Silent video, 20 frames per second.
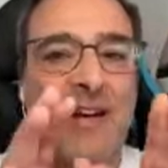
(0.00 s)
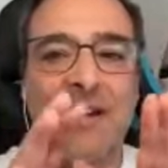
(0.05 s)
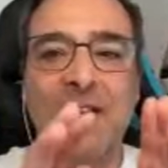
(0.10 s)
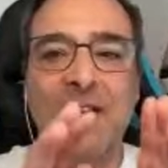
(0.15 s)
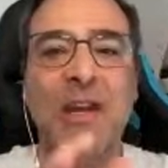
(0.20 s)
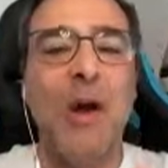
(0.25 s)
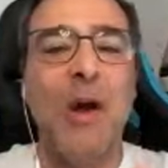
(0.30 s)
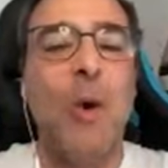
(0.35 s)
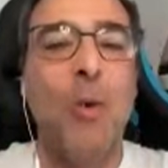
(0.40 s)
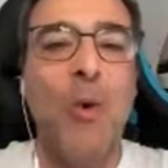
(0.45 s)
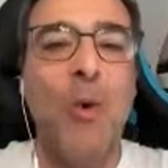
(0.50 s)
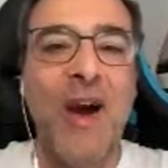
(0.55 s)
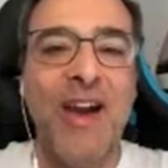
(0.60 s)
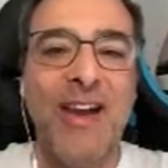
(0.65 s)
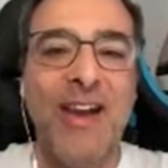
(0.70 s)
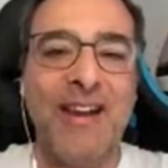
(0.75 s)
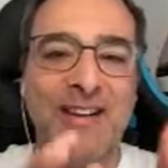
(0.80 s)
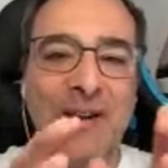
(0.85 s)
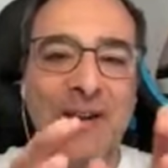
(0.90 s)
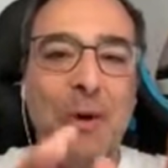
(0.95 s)
no
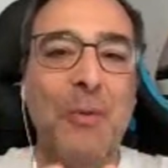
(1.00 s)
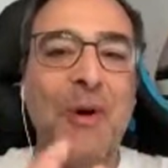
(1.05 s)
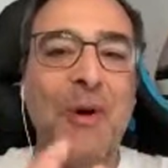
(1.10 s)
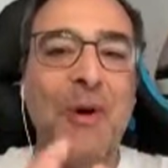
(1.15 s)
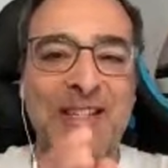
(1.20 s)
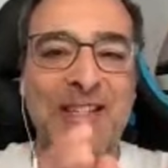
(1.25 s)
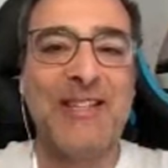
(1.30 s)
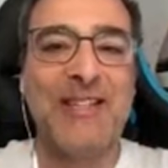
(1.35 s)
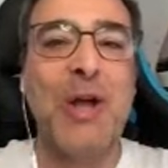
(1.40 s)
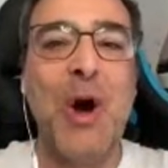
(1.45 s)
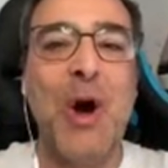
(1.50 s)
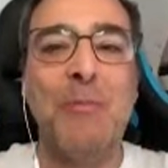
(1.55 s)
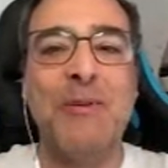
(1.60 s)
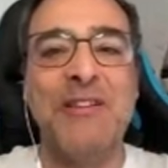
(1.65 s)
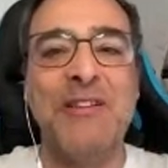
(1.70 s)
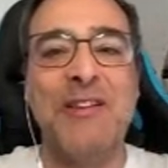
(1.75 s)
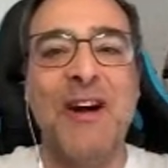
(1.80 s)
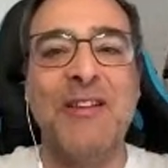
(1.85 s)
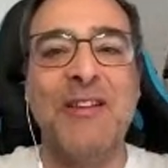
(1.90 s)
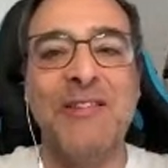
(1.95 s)
way, no way, stop
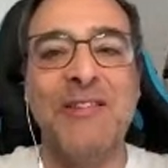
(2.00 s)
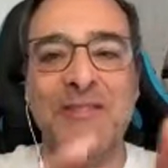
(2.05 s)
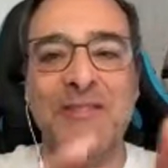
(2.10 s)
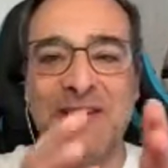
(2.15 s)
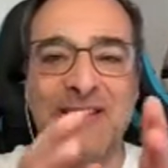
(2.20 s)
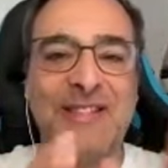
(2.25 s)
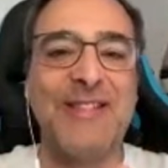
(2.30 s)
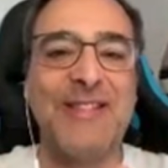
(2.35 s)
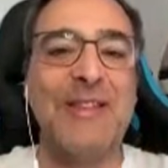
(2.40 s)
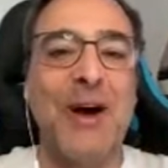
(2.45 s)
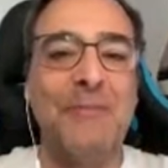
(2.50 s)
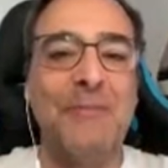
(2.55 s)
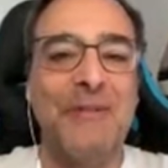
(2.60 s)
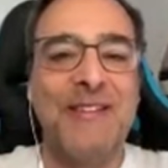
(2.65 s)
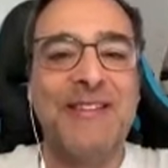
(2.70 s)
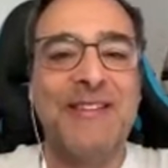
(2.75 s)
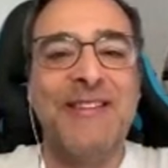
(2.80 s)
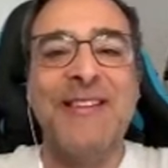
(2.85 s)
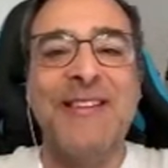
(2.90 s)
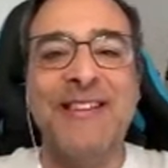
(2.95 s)
it, Oliver, stop it.